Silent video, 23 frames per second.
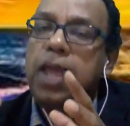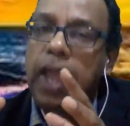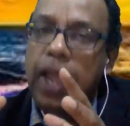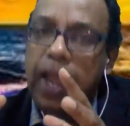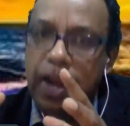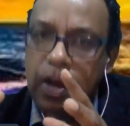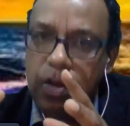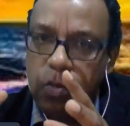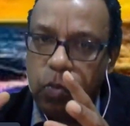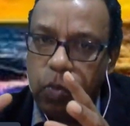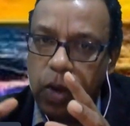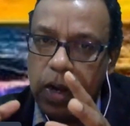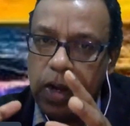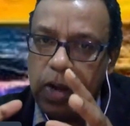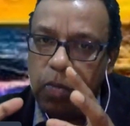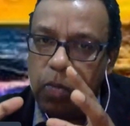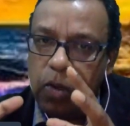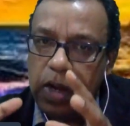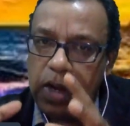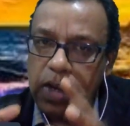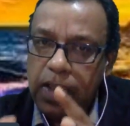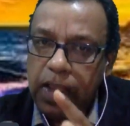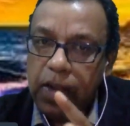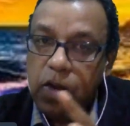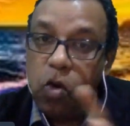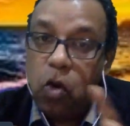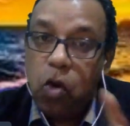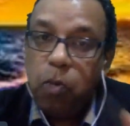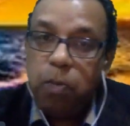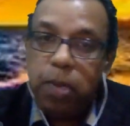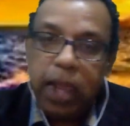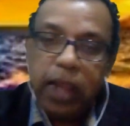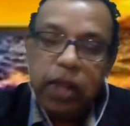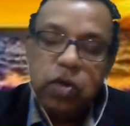and when when they
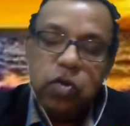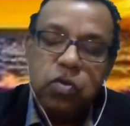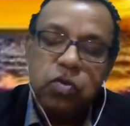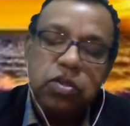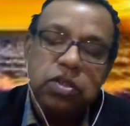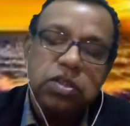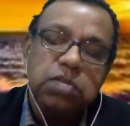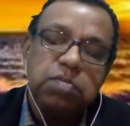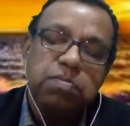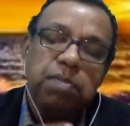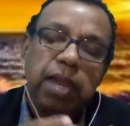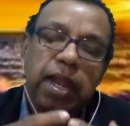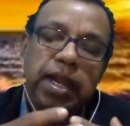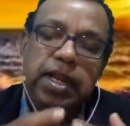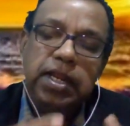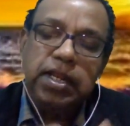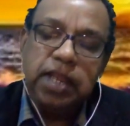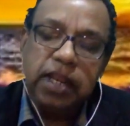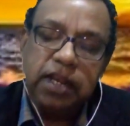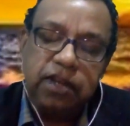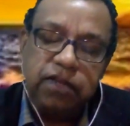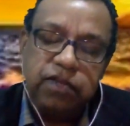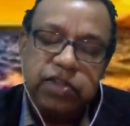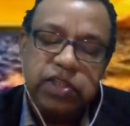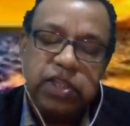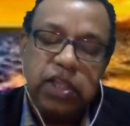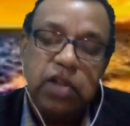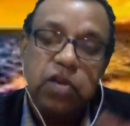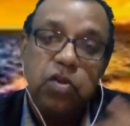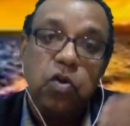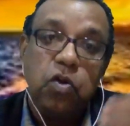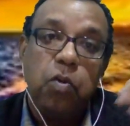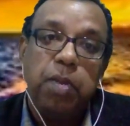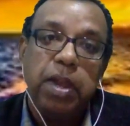go back to this meditative
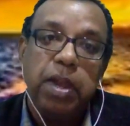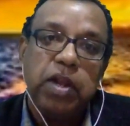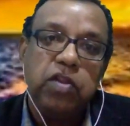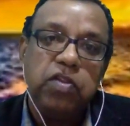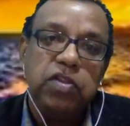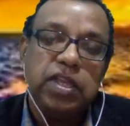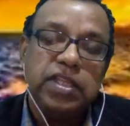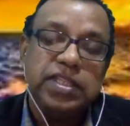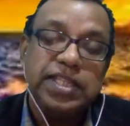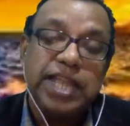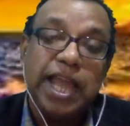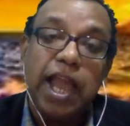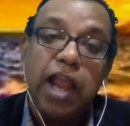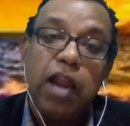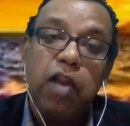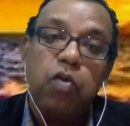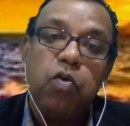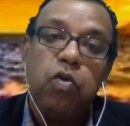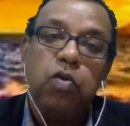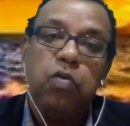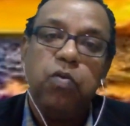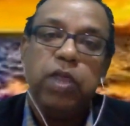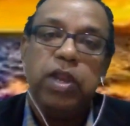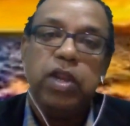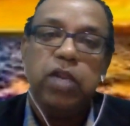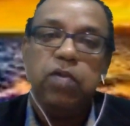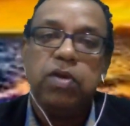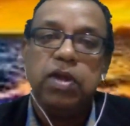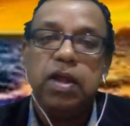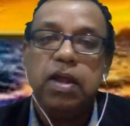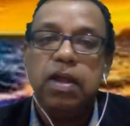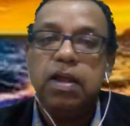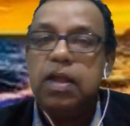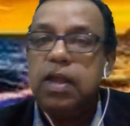state to go back to their childhood when they
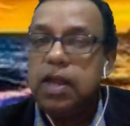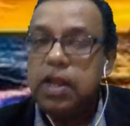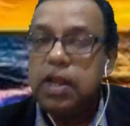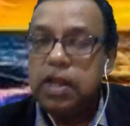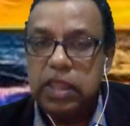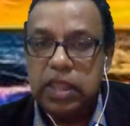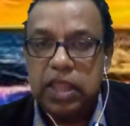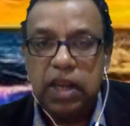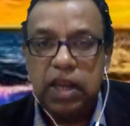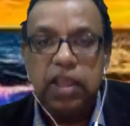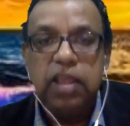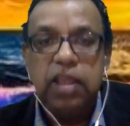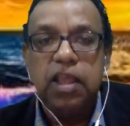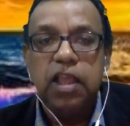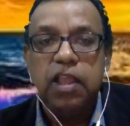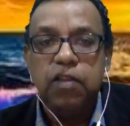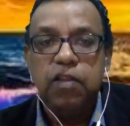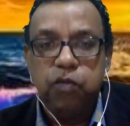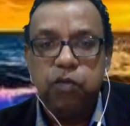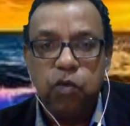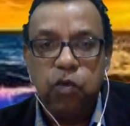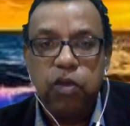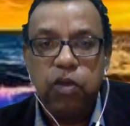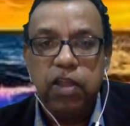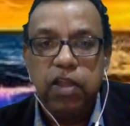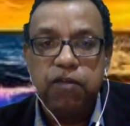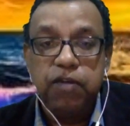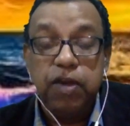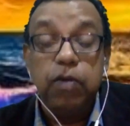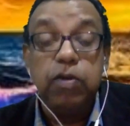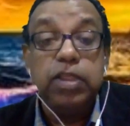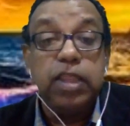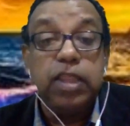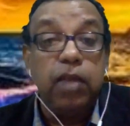were three years four years
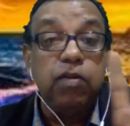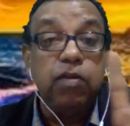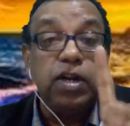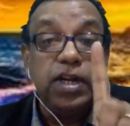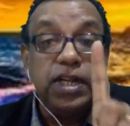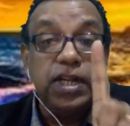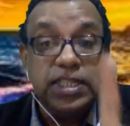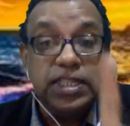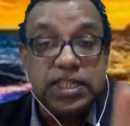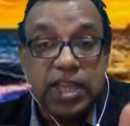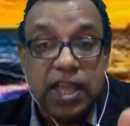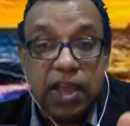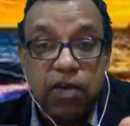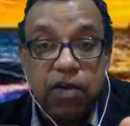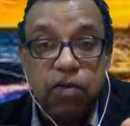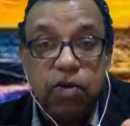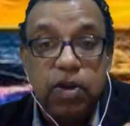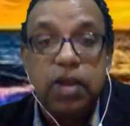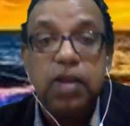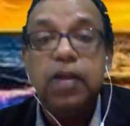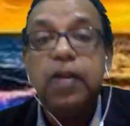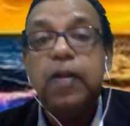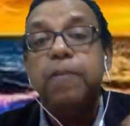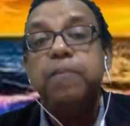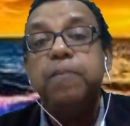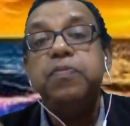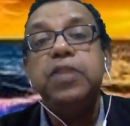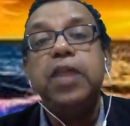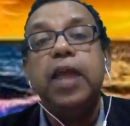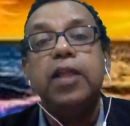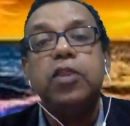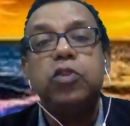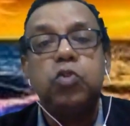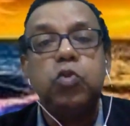five they will discover
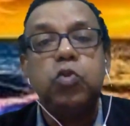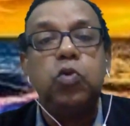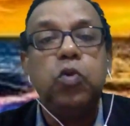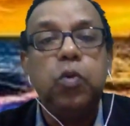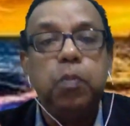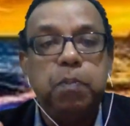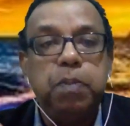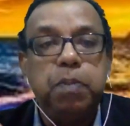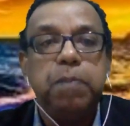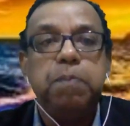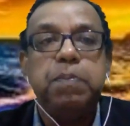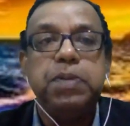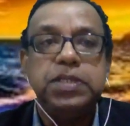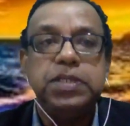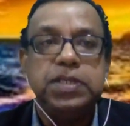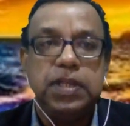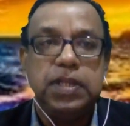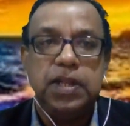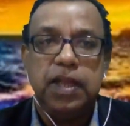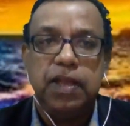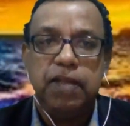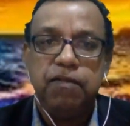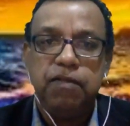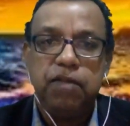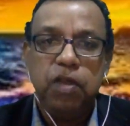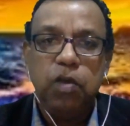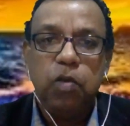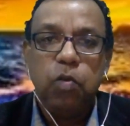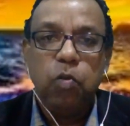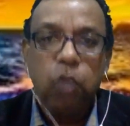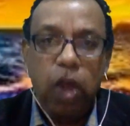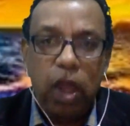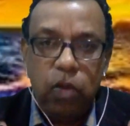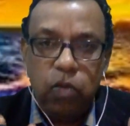their true purpose in life
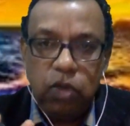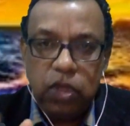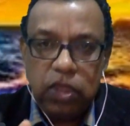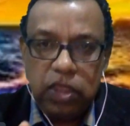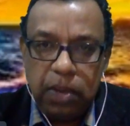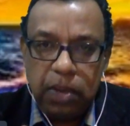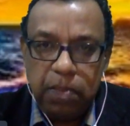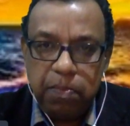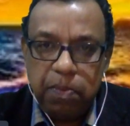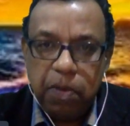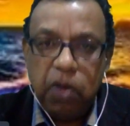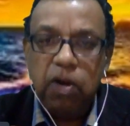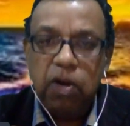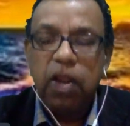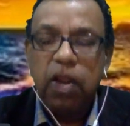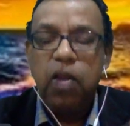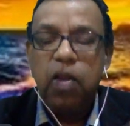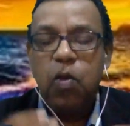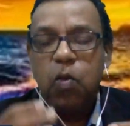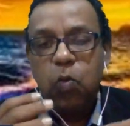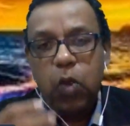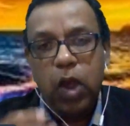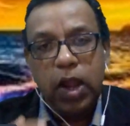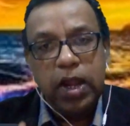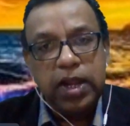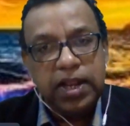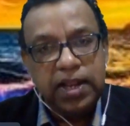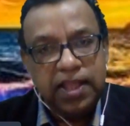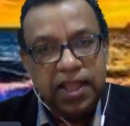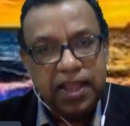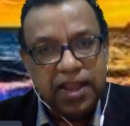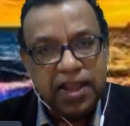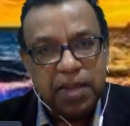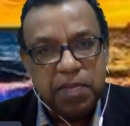why were they born why
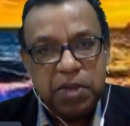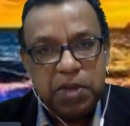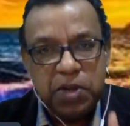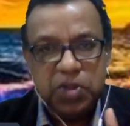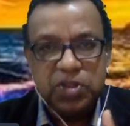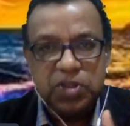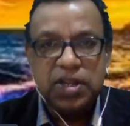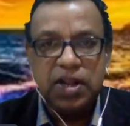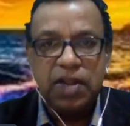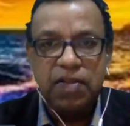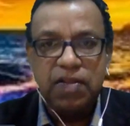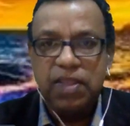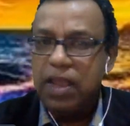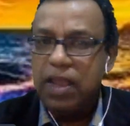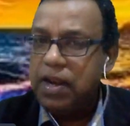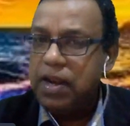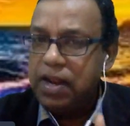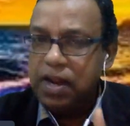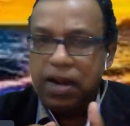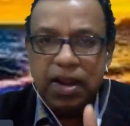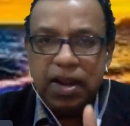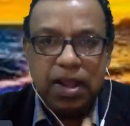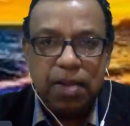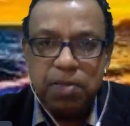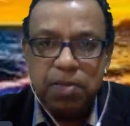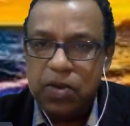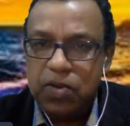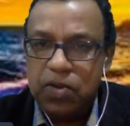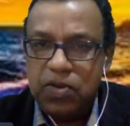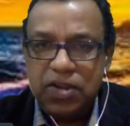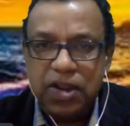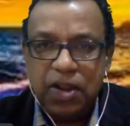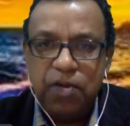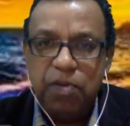did they come into this life they didn't come
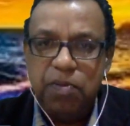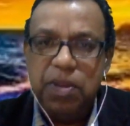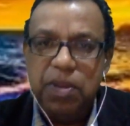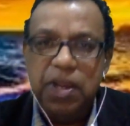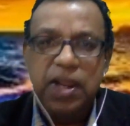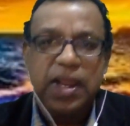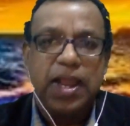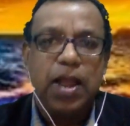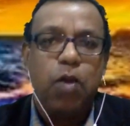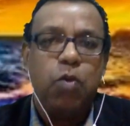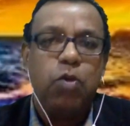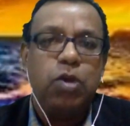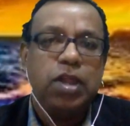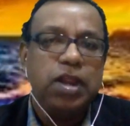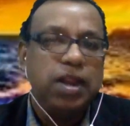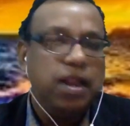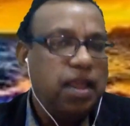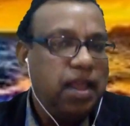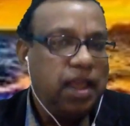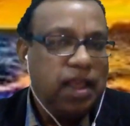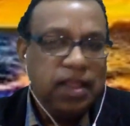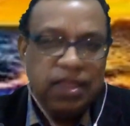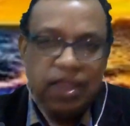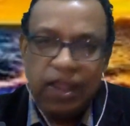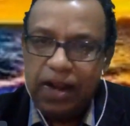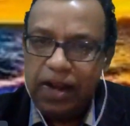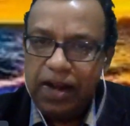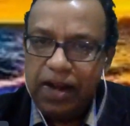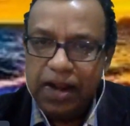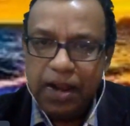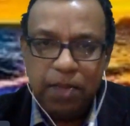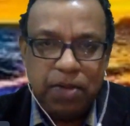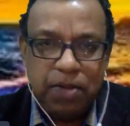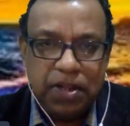into this life to be an accountant they
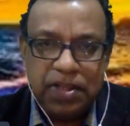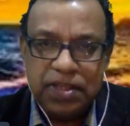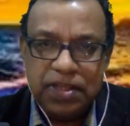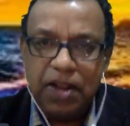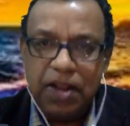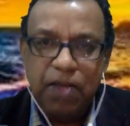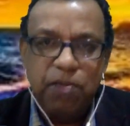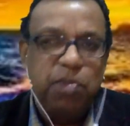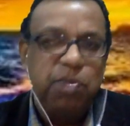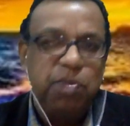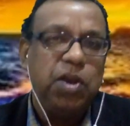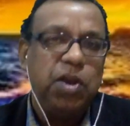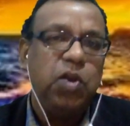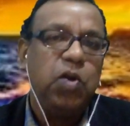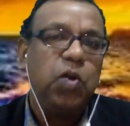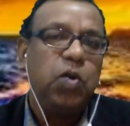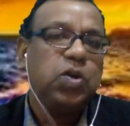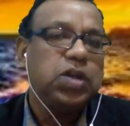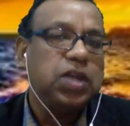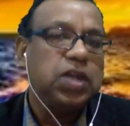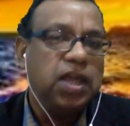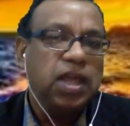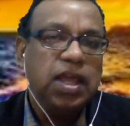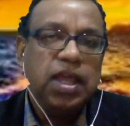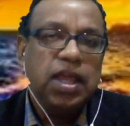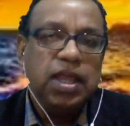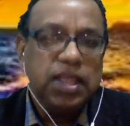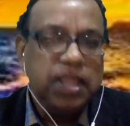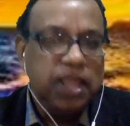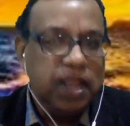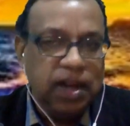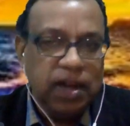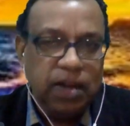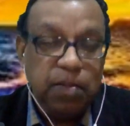didn't come to this life to be a doctor
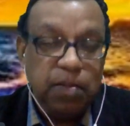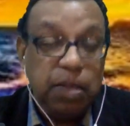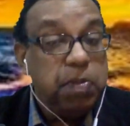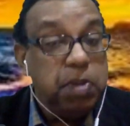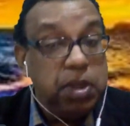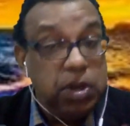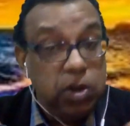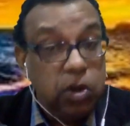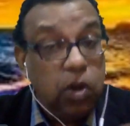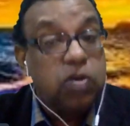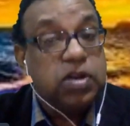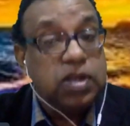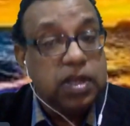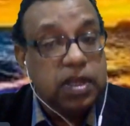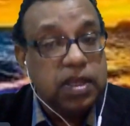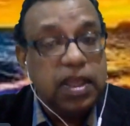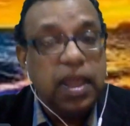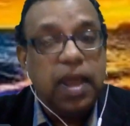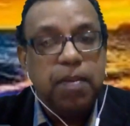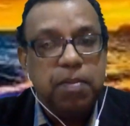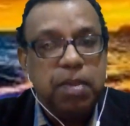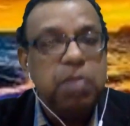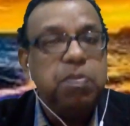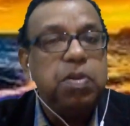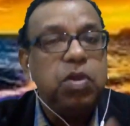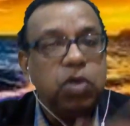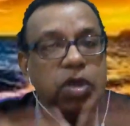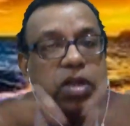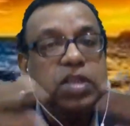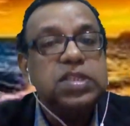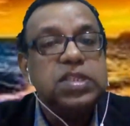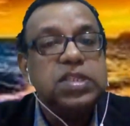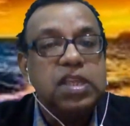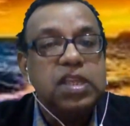they didn't maybe doctor yeah maybe you
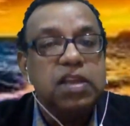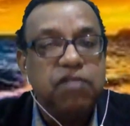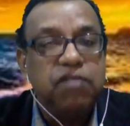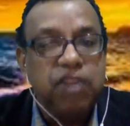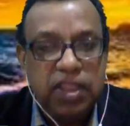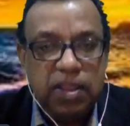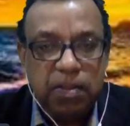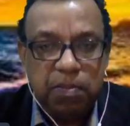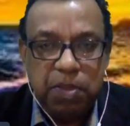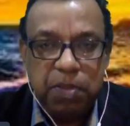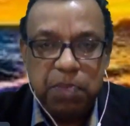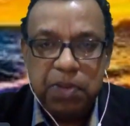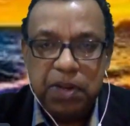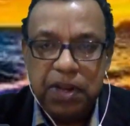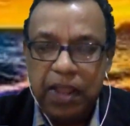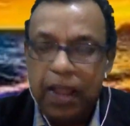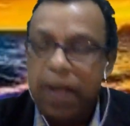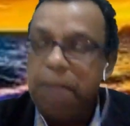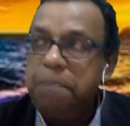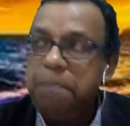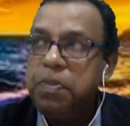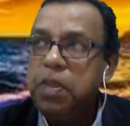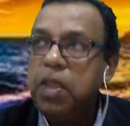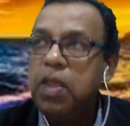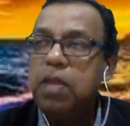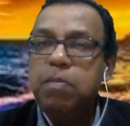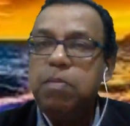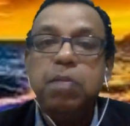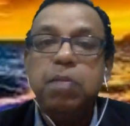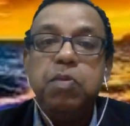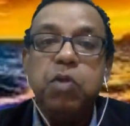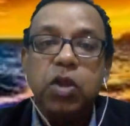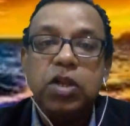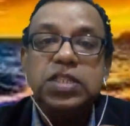want to serve other people yeah
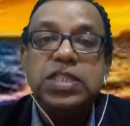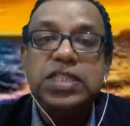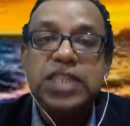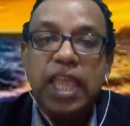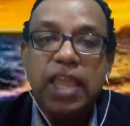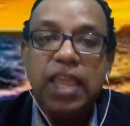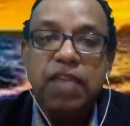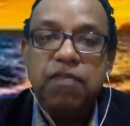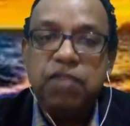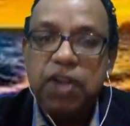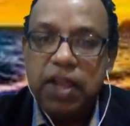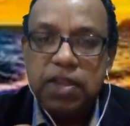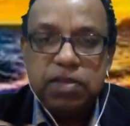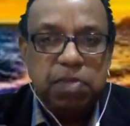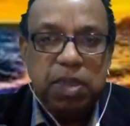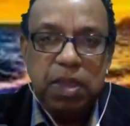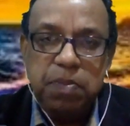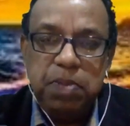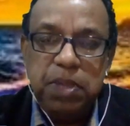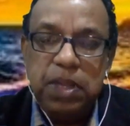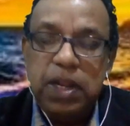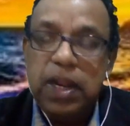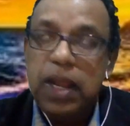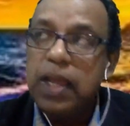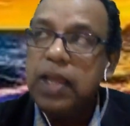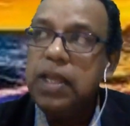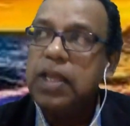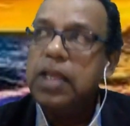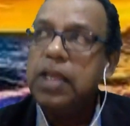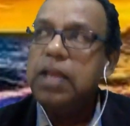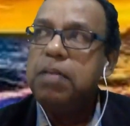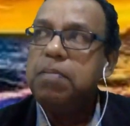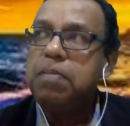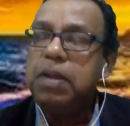maybe you want to save lives maybe like
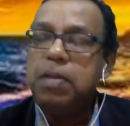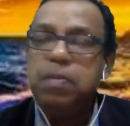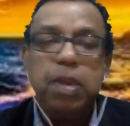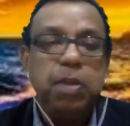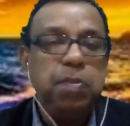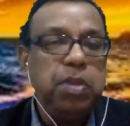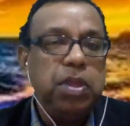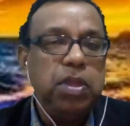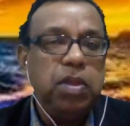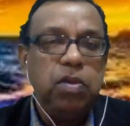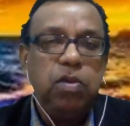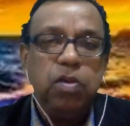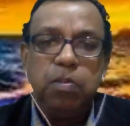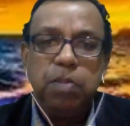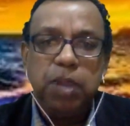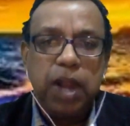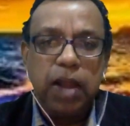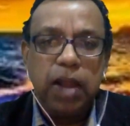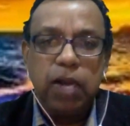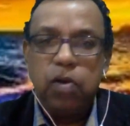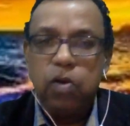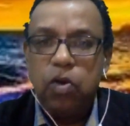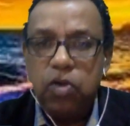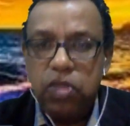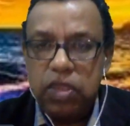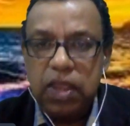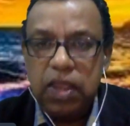but maybe but i don't